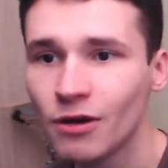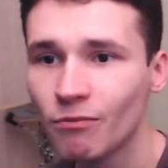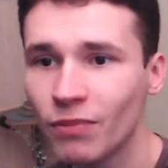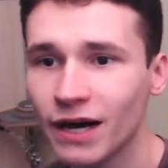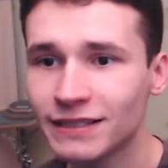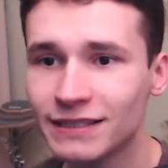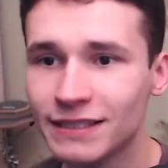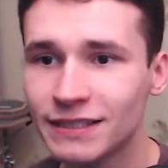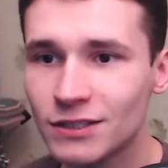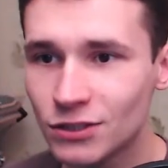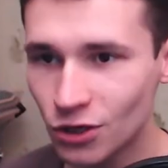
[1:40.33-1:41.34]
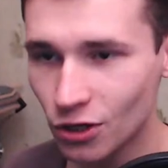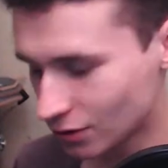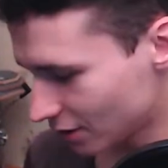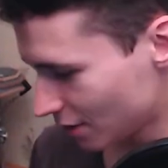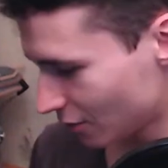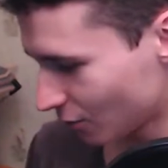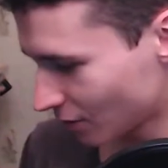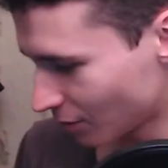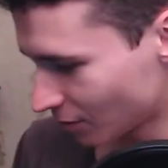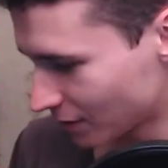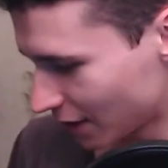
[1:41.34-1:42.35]
Pattinson. One
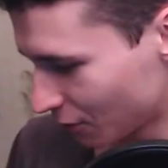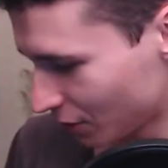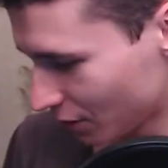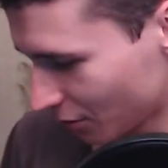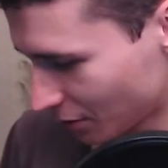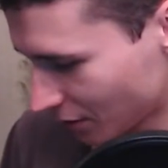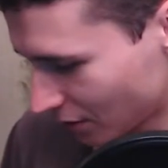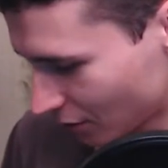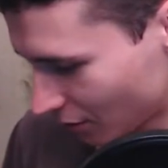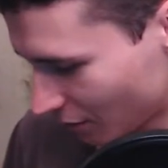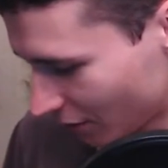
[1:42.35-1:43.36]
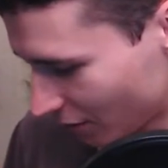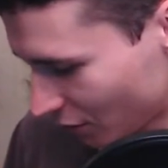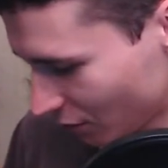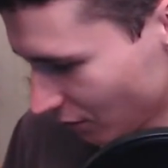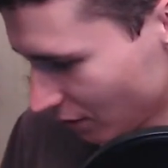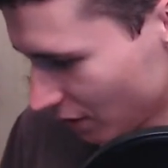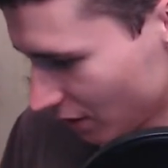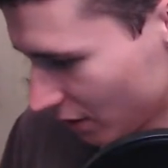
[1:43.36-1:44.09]
moment, I will open it on my phone.